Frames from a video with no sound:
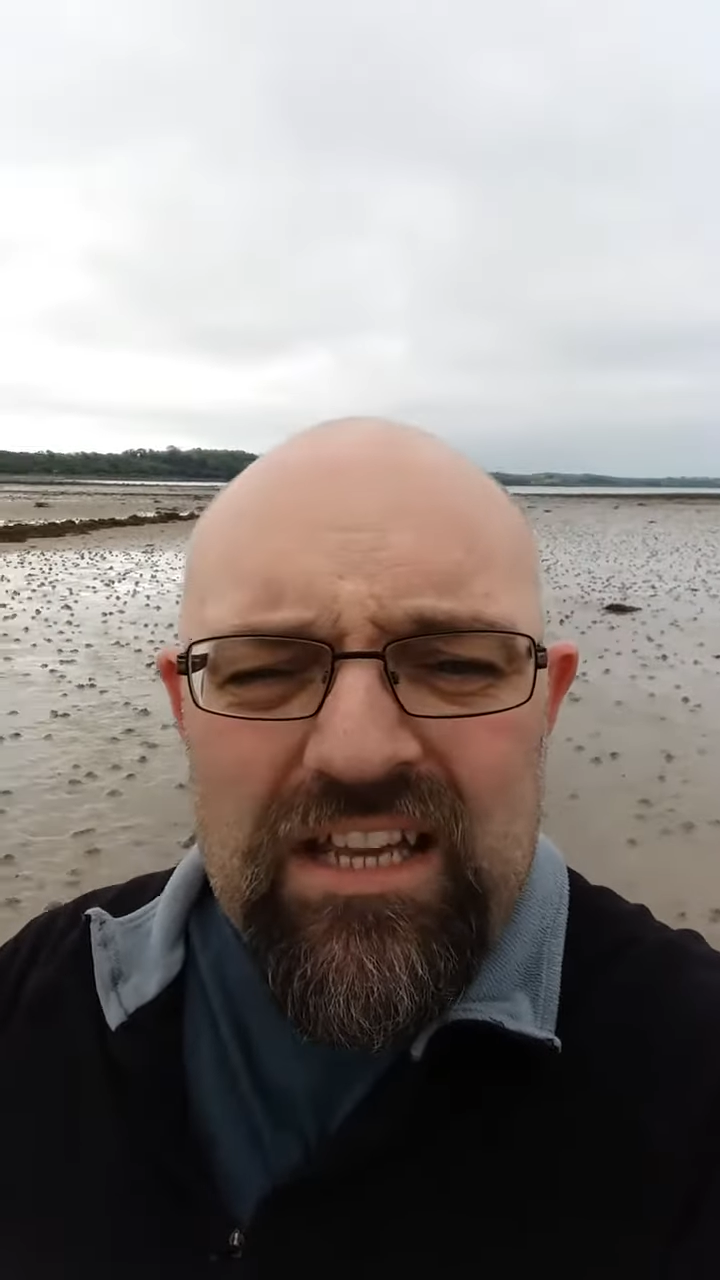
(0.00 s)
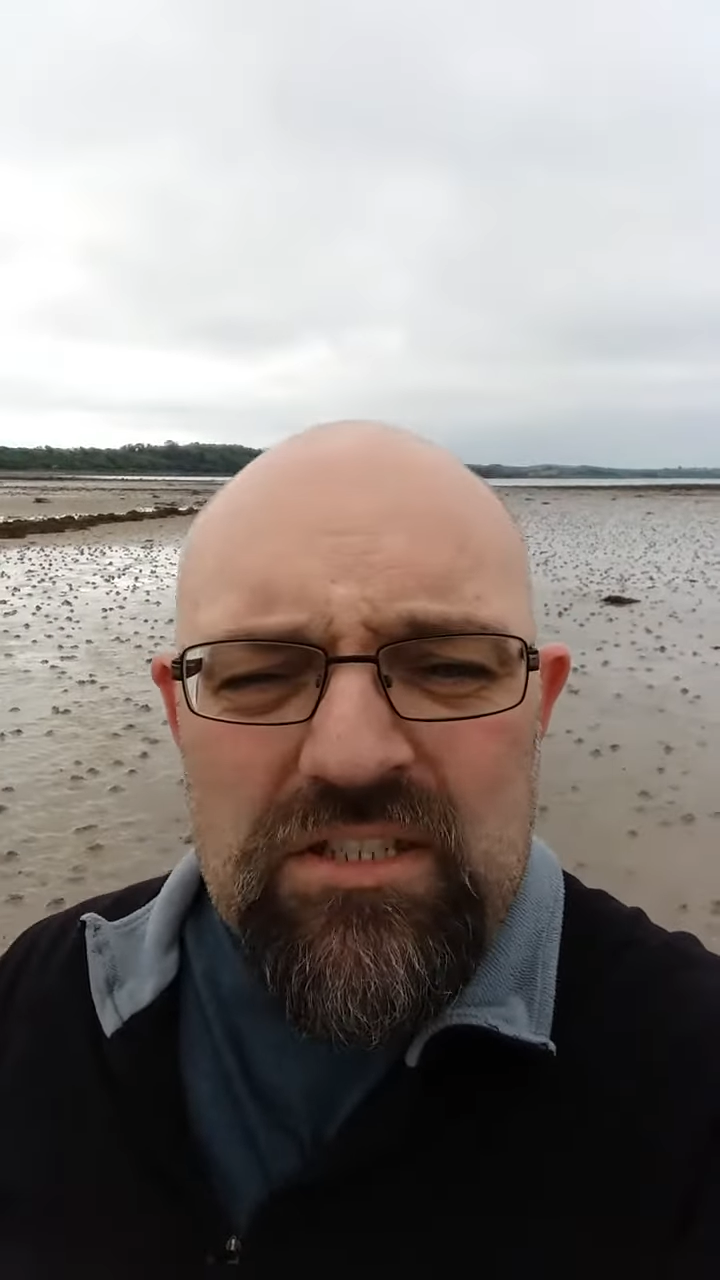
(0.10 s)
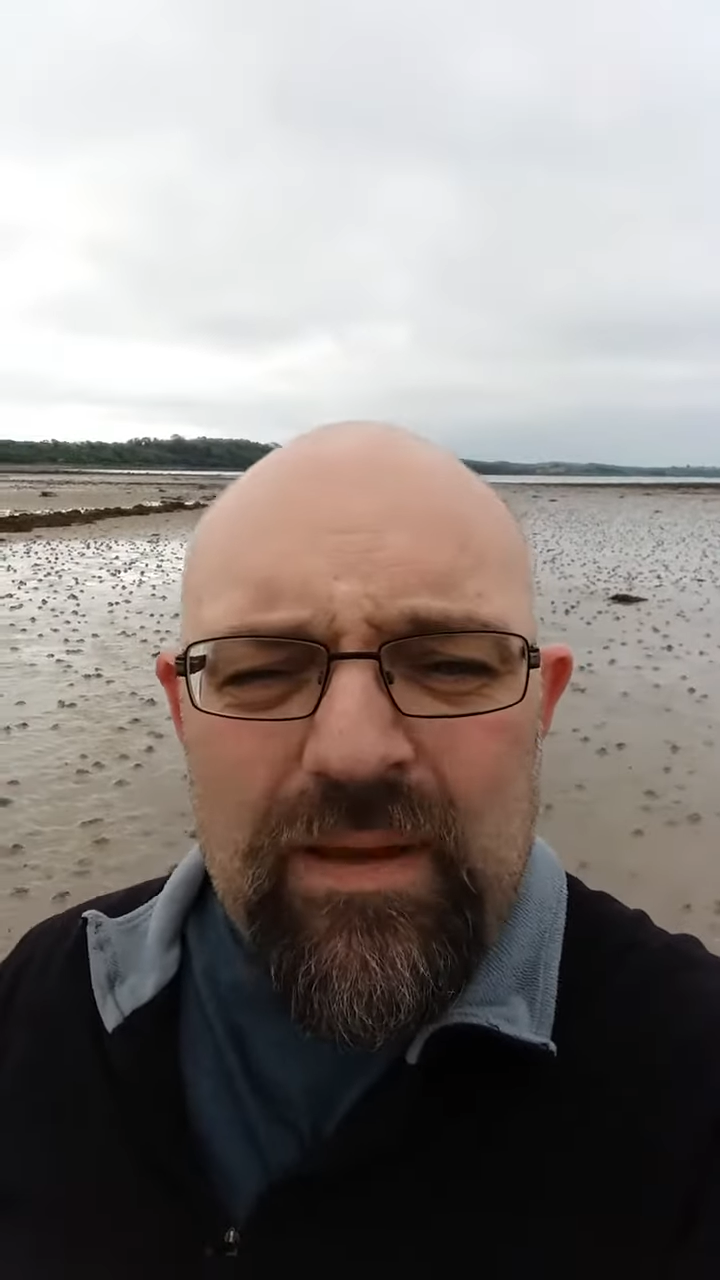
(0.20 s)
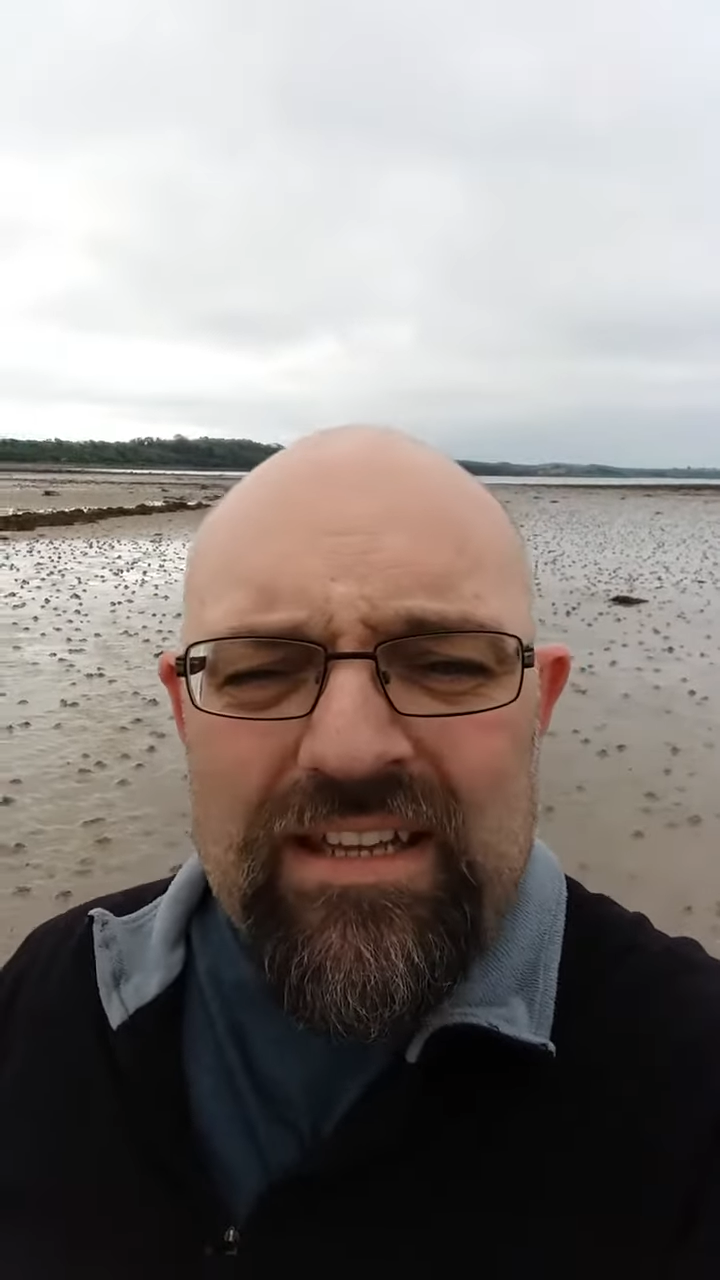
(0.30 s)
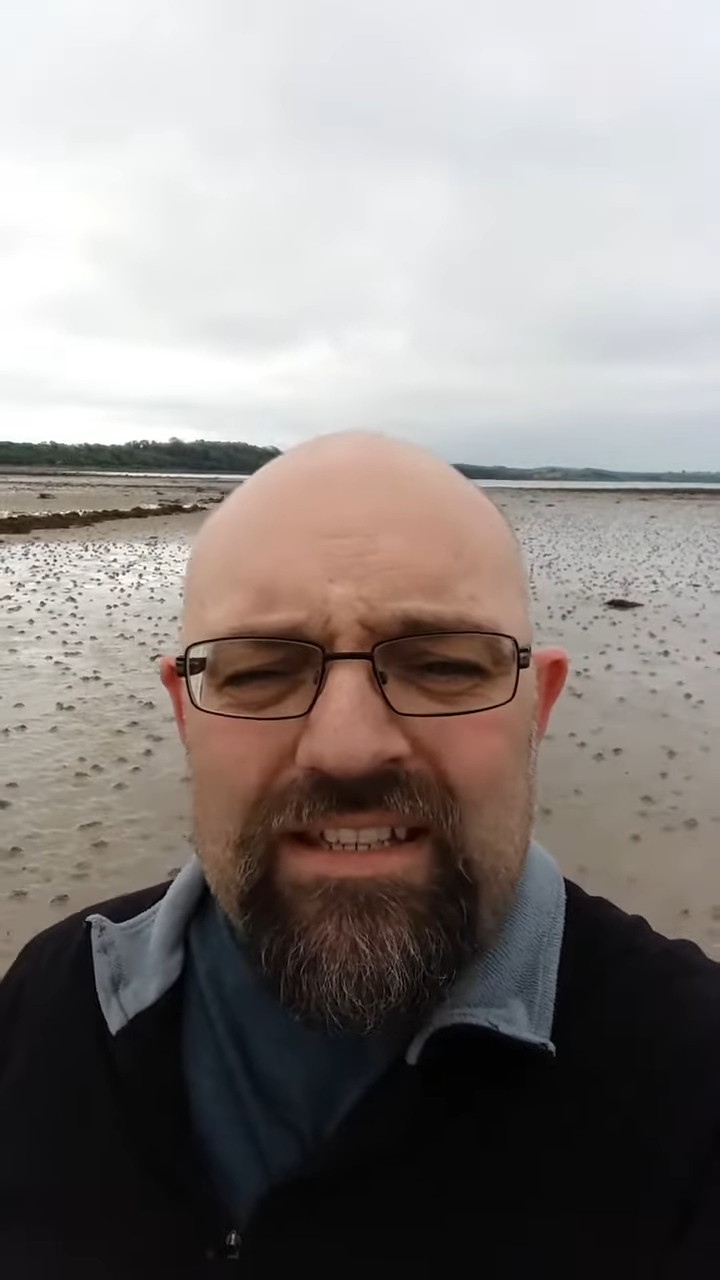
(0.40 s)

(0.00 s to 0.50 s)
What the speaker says: has to be